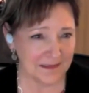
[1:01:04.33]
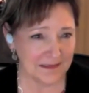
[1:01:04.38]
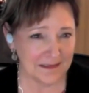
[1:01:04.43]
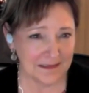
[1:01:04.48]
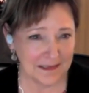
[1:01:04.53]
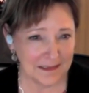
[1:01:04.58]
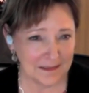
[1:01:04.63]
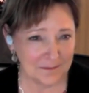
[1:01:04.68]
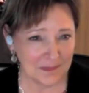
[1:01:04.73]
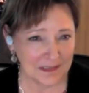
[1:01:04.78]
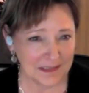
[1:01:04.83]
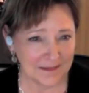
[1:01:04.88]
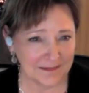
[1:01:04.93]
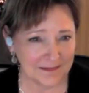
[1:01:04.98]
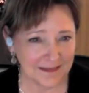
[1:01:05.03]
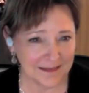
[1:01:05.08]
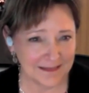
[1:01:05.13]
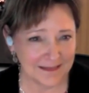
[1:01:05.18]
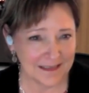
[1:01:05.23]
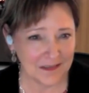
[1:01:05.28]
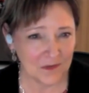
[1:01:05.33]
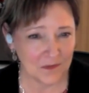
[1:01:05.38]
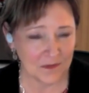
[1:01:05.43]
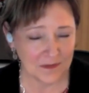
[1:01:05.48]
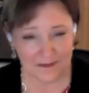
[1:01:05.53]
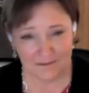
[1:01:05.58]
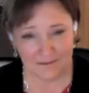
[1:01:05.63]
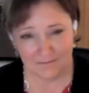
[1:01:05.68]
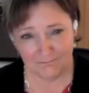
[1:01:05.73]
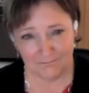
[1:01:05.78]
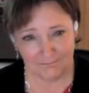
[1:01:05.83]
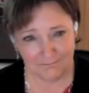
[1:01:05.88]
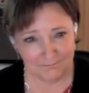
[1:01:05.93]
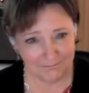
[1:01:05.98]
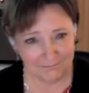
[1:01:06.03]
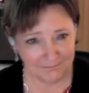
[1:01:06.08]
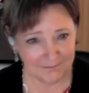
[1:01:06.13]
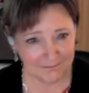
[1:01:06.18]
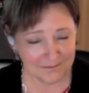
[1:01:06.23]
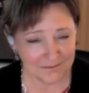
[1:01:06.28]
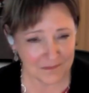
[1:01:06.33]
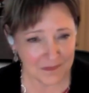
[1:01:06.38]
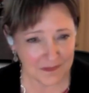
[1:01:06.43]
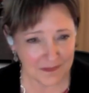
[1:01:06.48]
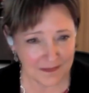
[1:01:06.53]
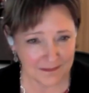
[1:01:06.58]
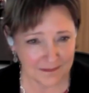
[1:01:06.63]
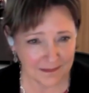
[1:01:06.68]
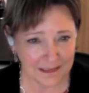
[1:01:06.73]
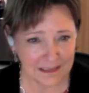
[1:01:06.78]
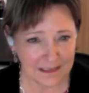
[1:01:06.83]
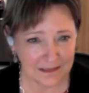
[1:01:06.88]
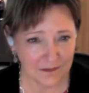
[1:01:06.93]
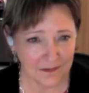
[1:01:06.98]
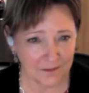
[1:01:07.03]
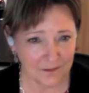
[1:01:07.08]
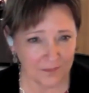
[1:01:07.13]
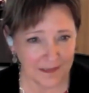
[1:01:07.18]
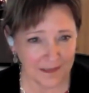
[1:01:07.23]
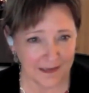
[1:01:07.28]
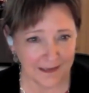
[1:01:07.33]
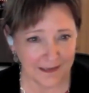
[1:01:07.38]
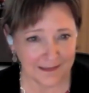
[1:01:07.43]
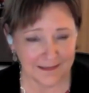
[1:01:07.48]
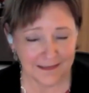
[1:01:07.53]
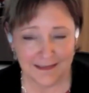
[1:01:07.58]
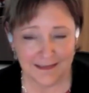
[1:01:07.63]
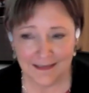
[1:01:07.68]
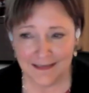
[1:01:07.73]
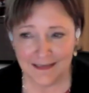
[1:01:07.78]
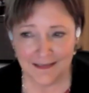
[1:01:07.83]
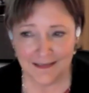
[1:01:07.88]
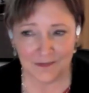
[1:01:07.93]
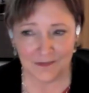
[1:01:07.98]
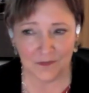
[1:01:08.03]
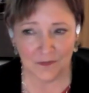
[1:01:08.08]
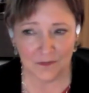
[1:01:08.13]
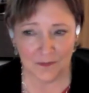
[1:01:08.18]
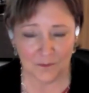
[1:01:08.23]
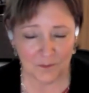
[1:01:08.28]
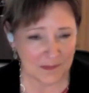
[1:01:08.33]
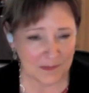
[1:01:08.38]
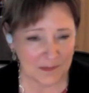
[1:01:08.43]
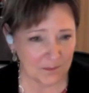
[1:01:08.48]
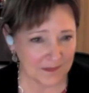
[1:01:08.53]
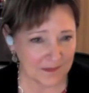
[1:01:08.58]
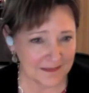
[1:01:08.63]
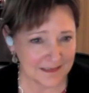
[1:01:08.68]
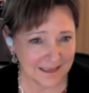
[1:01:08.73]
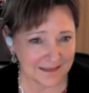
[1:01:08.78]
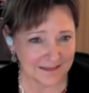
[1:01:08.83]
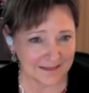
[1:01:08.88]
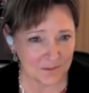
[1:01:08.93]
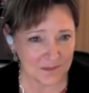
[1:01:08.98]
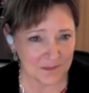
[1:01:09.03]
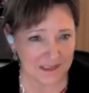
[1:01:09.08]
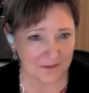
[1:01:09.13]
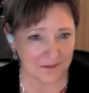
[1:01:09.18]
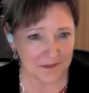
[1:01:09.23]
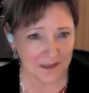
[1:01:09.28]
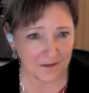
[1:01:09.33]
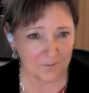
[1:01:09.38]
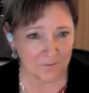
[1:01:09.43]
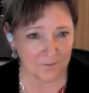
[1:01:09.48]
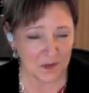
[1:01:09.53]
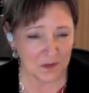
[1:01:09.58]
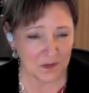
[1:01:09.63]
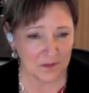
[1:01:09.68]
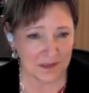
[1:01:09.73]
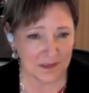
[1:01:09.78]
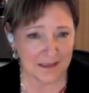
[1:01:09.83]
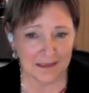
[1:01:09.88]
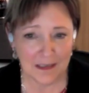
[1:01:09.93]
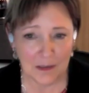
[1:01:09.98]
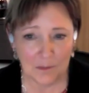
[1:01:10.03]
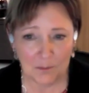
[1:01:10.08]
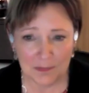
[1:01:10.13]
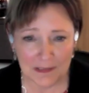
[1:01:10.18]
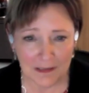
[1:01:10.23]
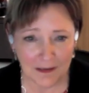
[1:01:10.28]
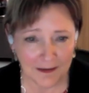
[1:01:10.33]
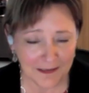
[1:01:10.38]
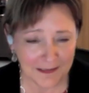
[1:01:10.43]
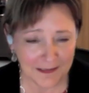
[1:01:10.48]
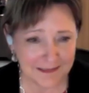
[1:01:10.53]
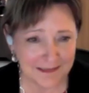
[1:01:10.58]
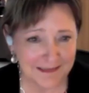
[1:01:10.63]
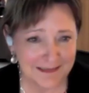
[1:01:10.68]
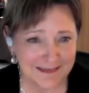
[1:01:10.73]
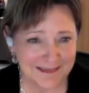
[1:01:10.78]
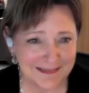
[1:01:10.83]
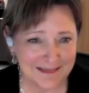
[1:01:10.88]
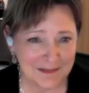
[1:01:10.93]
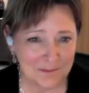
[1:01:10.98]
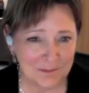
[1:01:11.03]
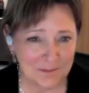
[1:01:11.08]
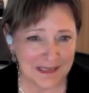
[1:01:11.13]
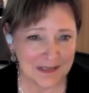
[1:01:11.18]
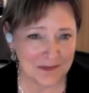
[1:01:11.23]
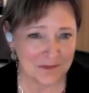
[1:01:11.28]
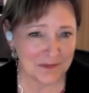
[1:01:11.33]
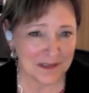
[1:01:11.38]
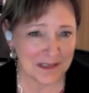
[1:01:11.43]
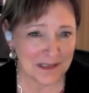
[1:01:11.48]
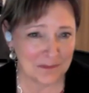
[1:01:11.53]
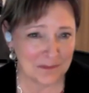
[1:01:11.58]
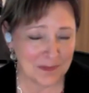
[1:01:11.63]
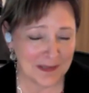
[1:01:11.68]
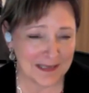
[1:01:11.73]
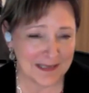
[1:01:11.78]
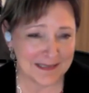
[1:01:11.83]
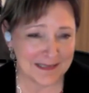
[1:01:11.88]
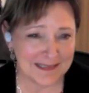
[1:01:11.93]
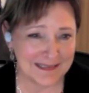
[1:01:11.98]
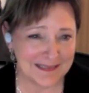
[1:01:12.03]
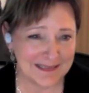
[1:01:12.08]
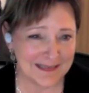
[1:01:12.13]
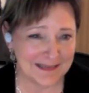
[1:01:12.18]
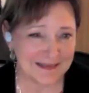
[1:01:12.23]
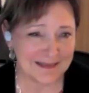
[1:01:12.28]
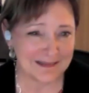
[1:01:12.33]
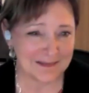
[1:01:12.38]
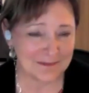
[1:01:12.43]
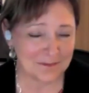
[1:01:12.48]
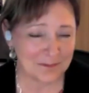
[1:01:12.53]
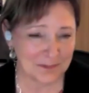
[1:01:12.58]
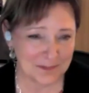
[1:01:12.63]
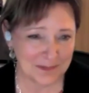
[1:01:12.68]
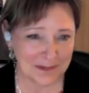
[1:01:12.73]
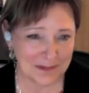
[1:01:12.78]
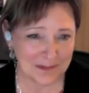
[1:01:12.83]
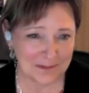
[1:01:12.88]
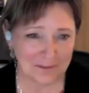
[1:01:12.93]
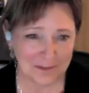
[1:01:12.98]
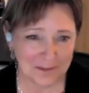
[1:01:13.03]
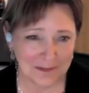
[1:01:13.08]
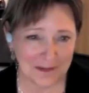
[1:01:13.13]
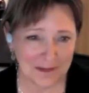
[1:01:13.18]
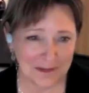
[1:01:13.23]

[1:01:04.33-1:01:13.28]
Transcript: and, and Melissa, I think you can uh, clear the flag so that people can take themselves off mute and applaud um, Adrian and Patty uh, for their for